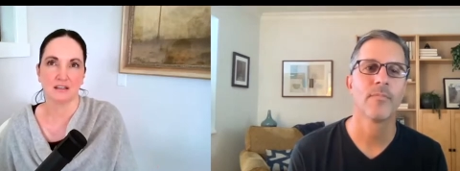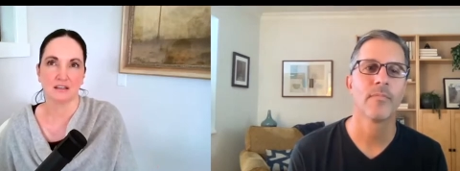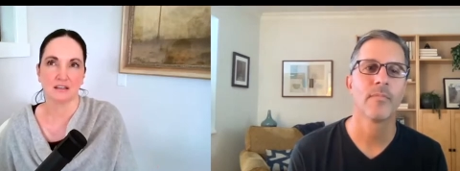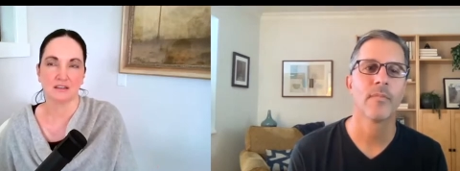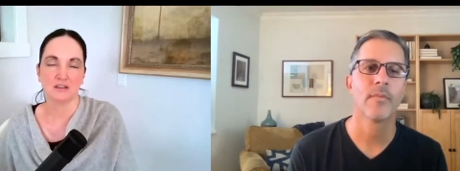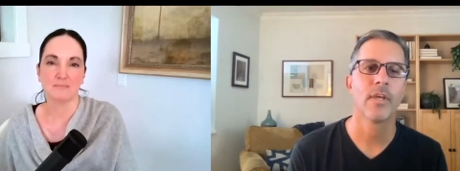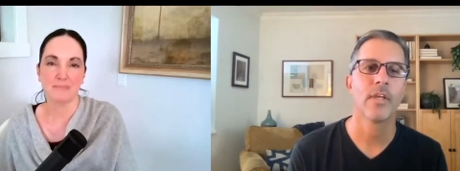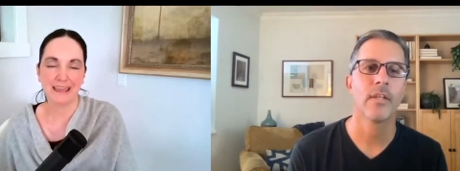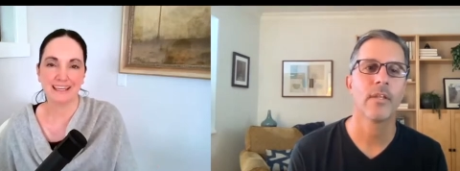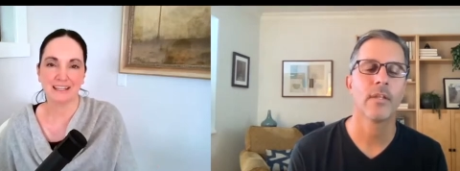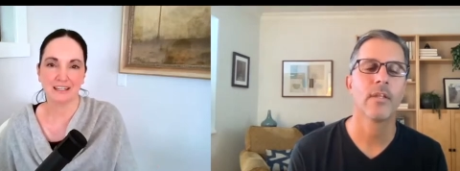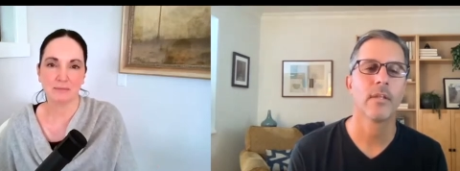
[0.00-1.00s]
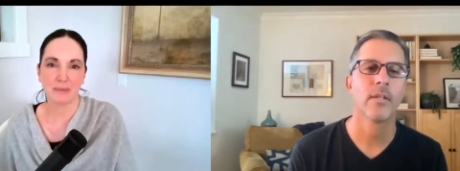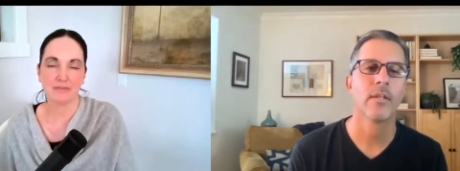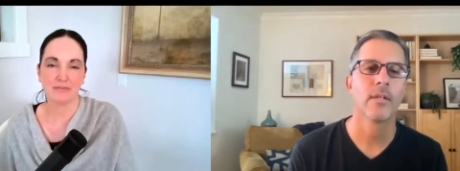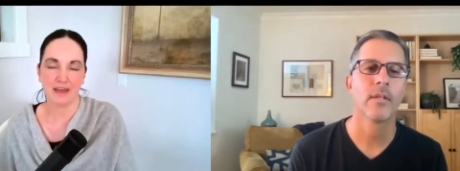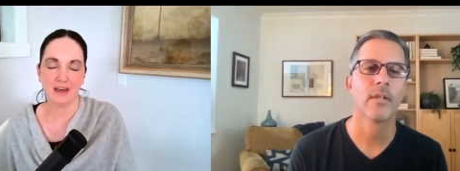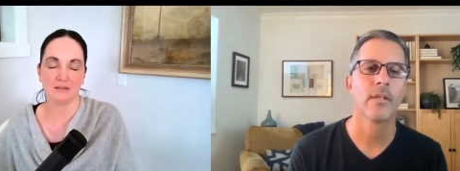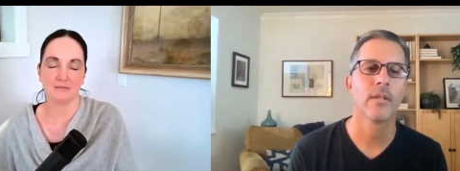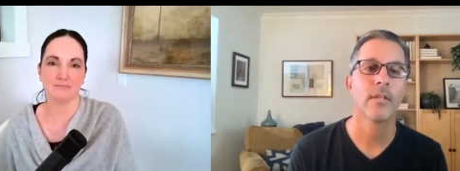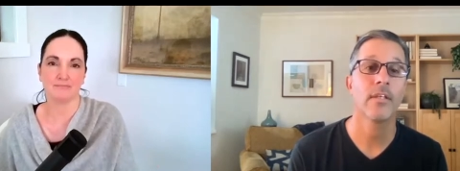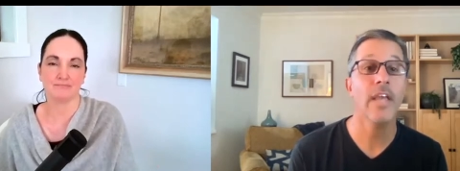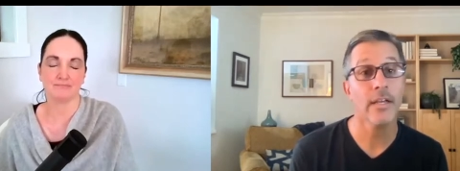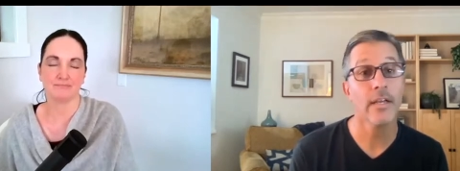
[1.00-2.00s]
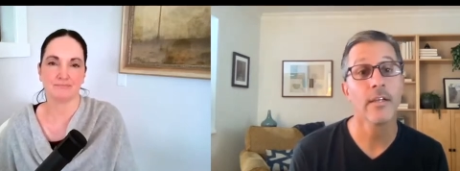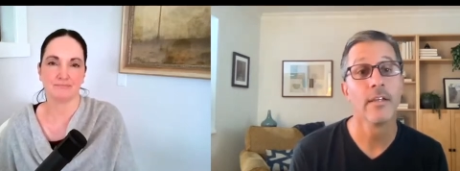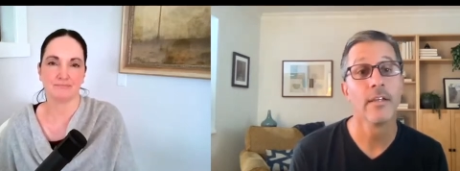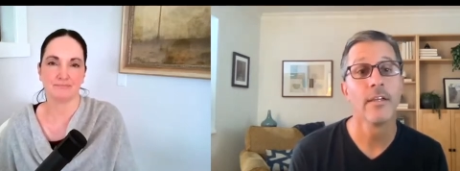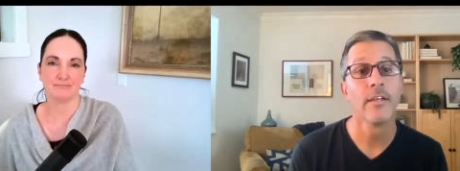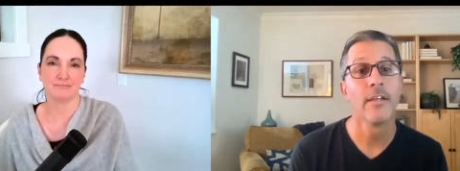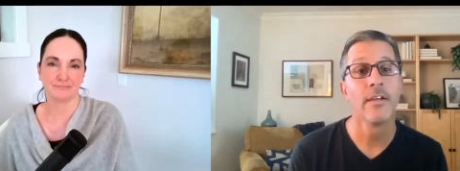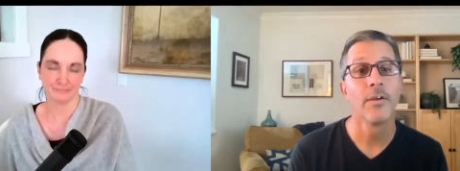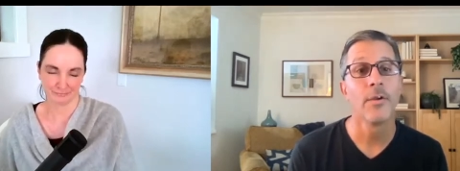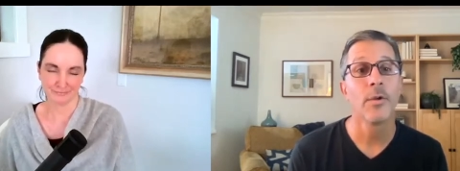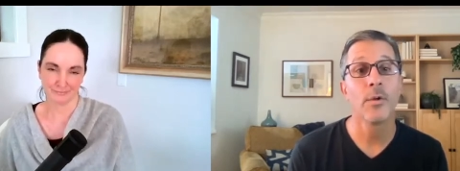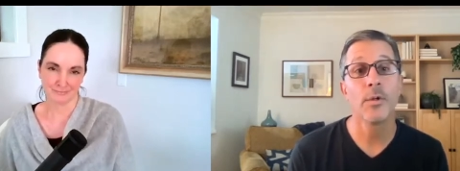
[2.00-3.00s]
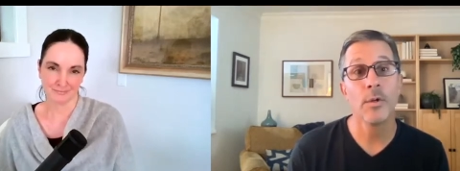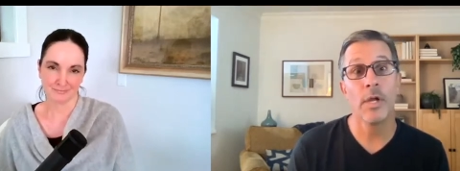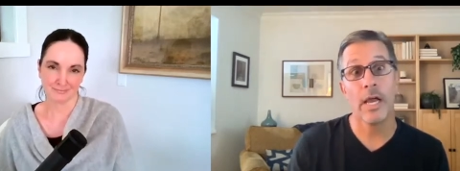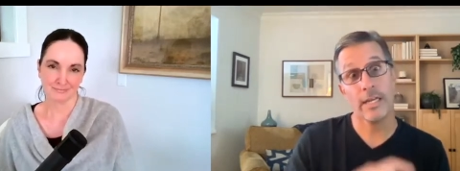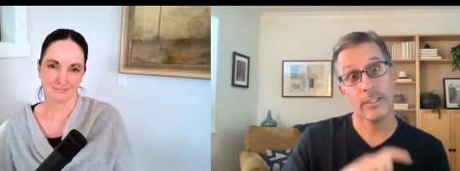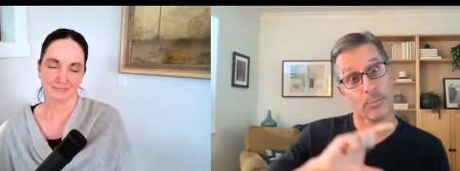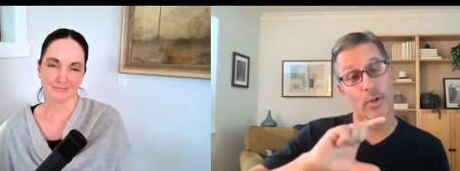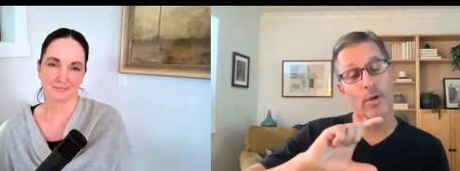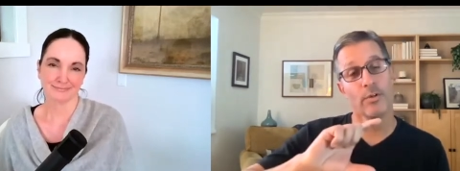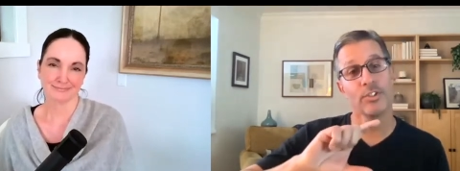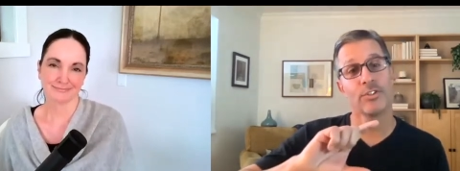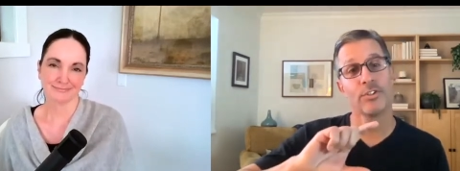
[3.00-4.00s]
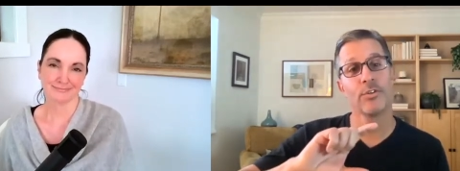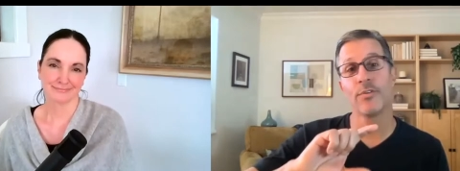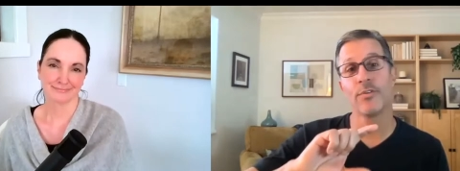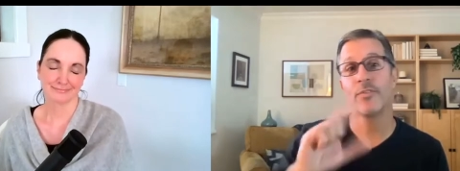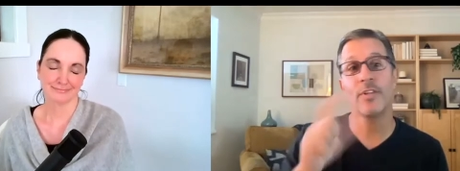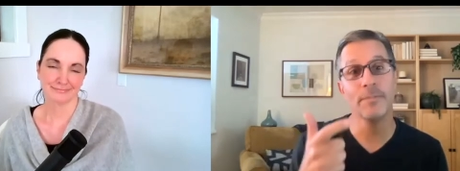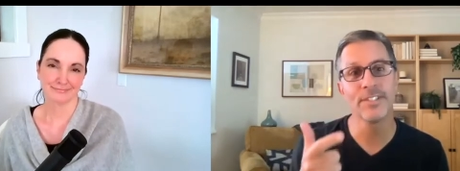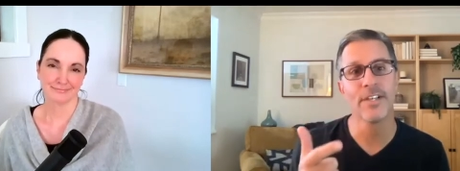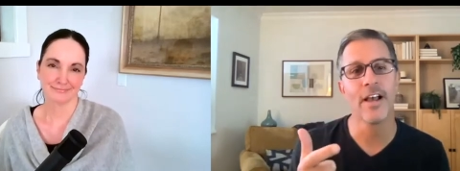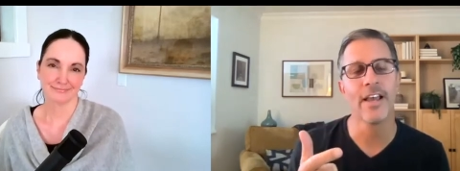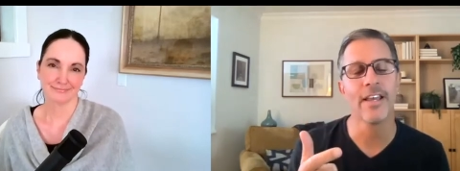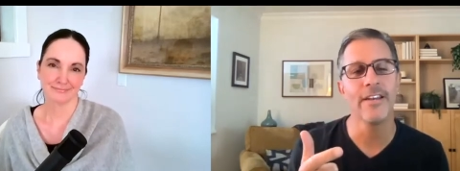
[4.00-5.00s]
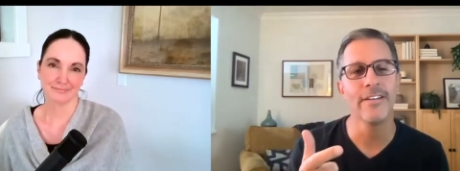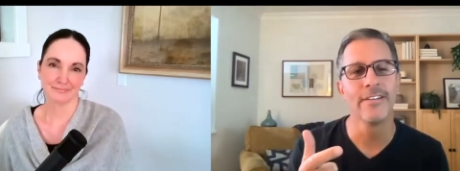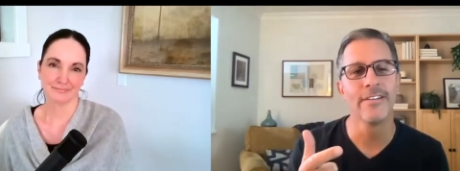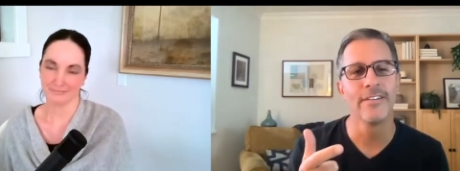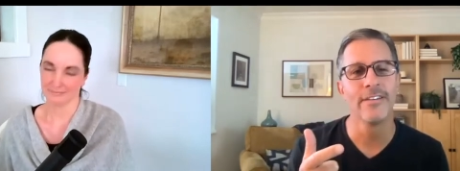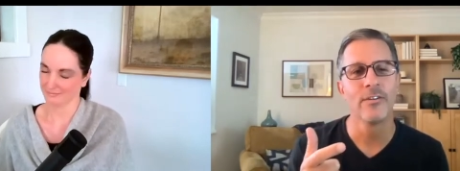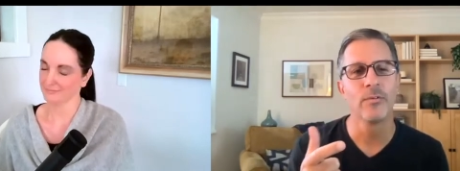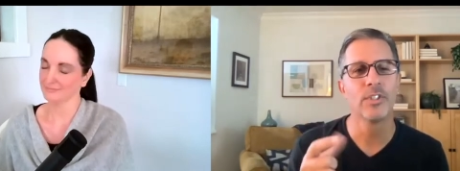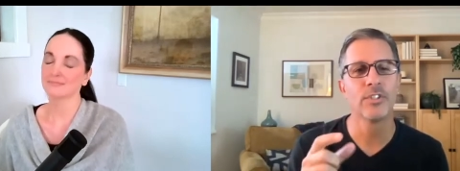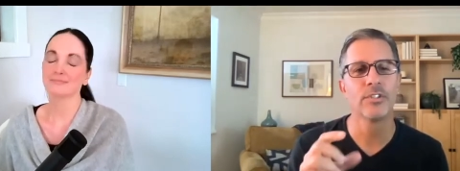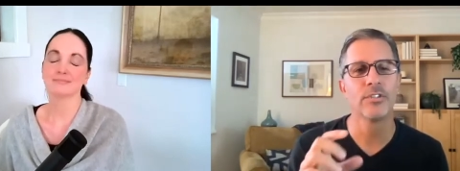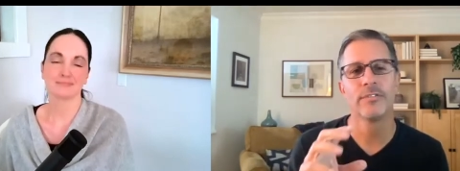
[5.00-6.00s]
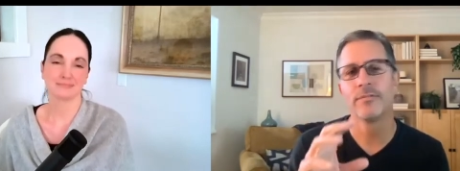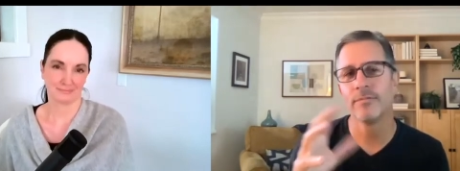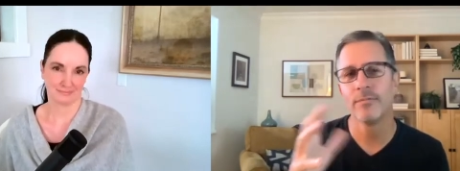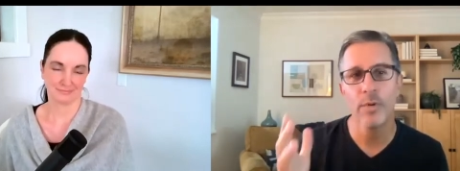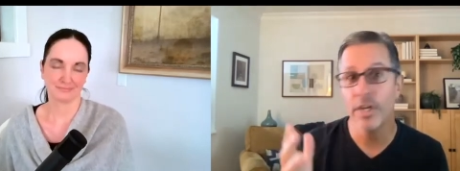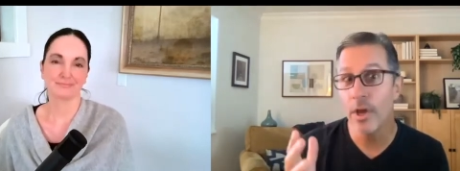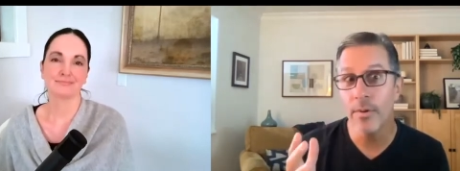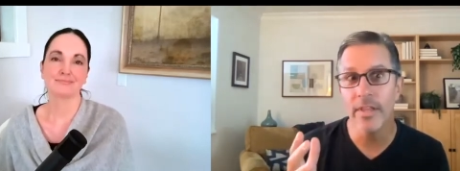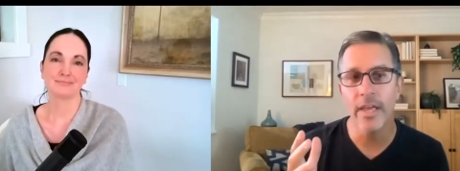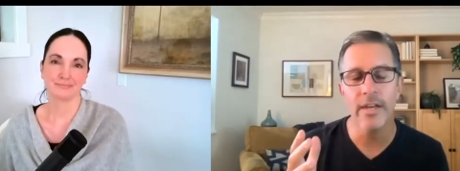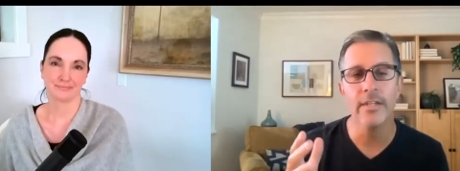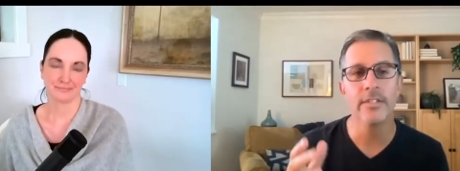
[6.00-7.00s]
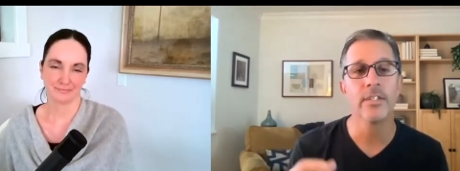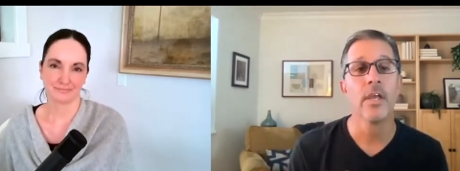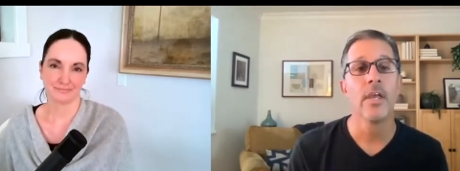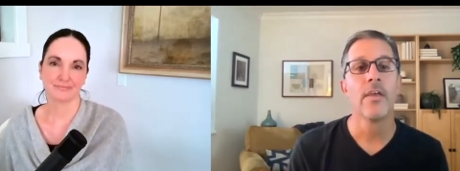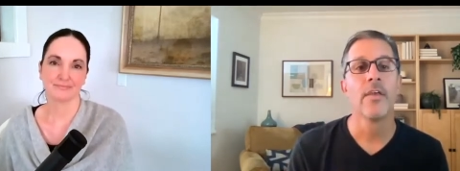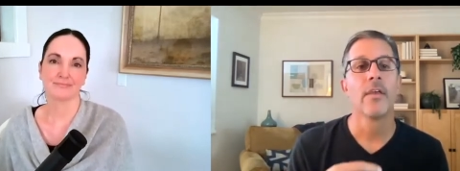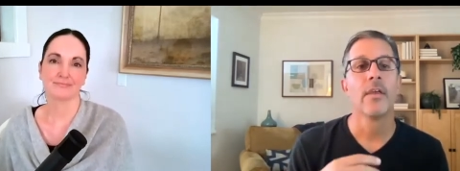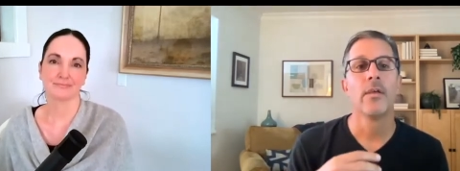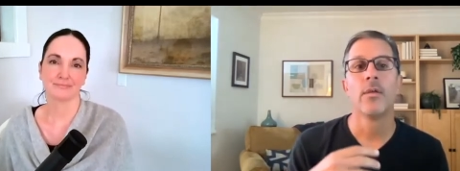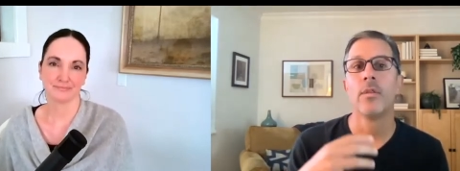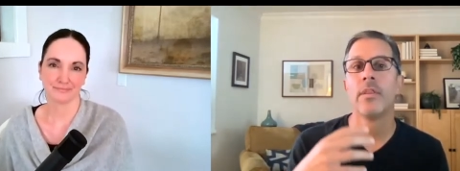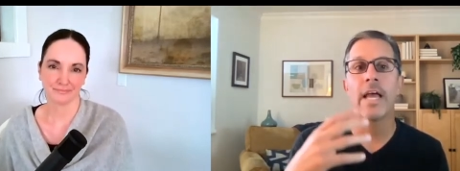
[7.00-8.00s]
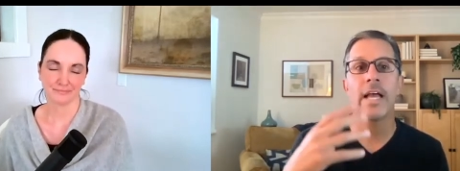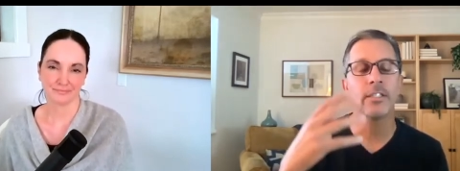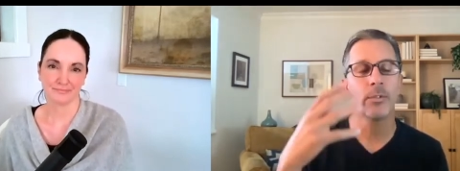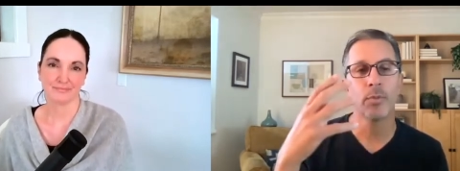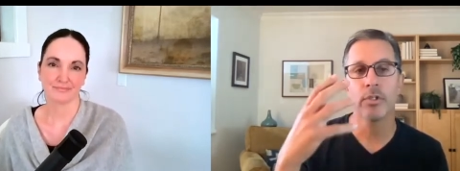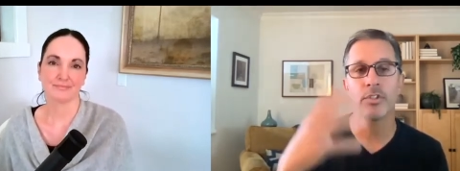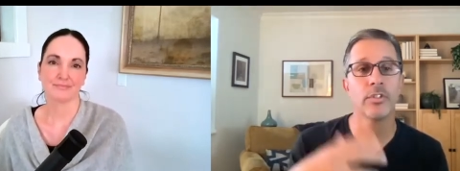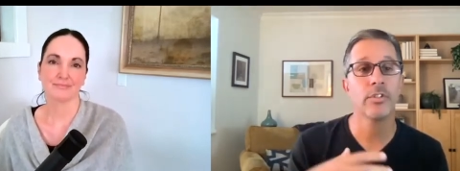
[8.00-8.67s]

Speaker 1: they're making it about them. Yeah.
Speaker 2: Uh, as opposed to the flip side, which we know what that is. That's a person